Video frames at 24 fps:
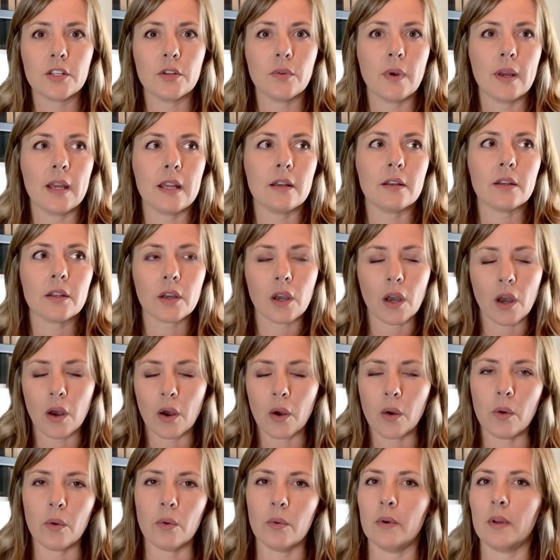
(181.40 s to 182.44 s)
to
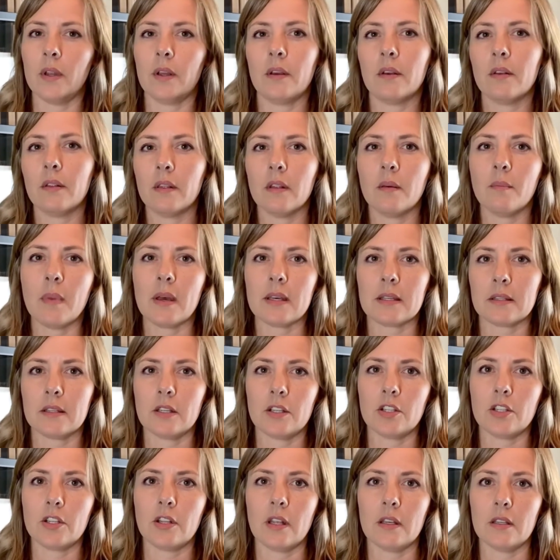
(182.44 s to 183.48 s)
encode the
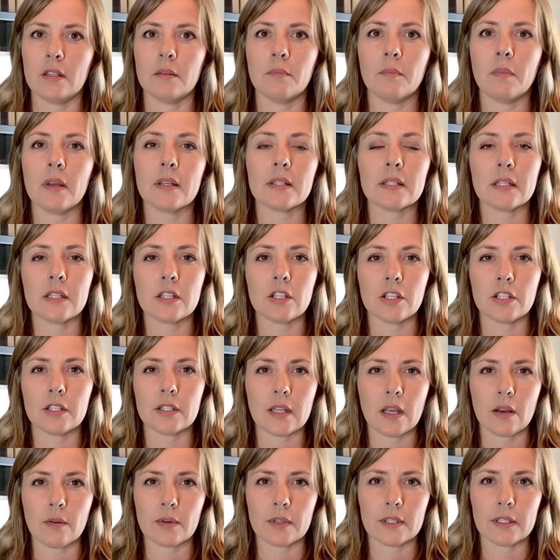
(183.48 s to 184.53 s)
messages
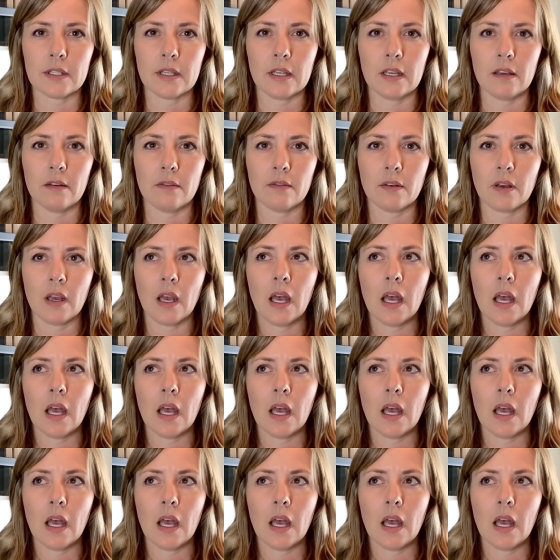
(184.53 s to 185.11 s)
they receive.